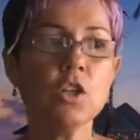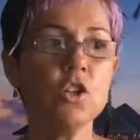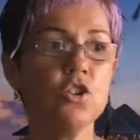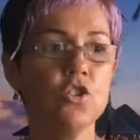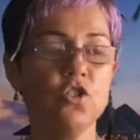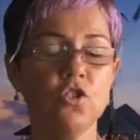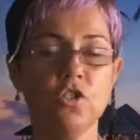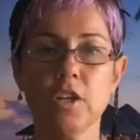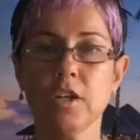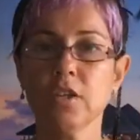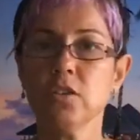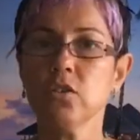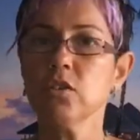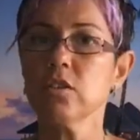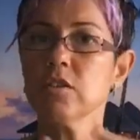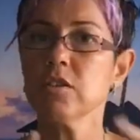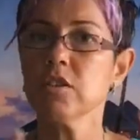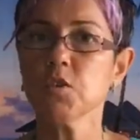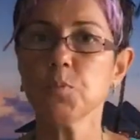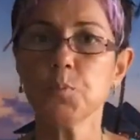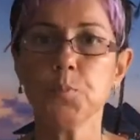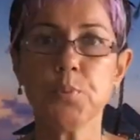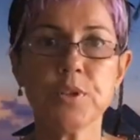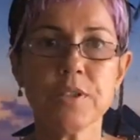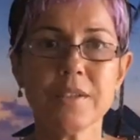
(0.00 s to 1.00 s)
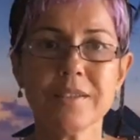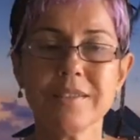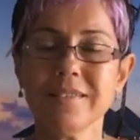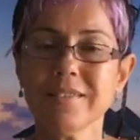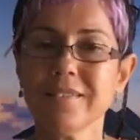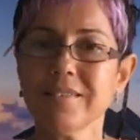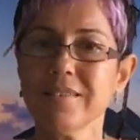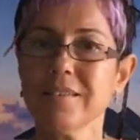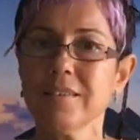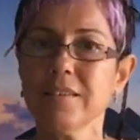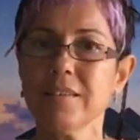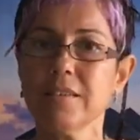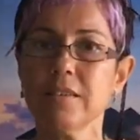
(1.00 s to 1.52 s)
share your
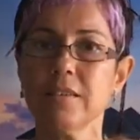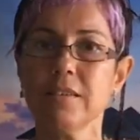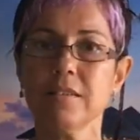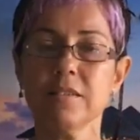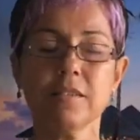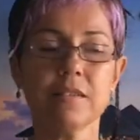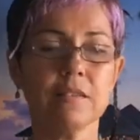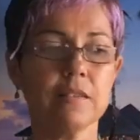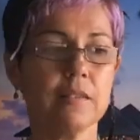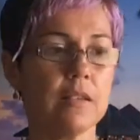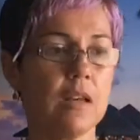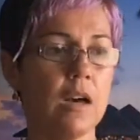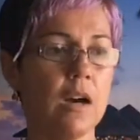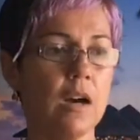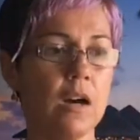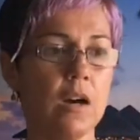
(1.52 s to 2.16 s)
experiences,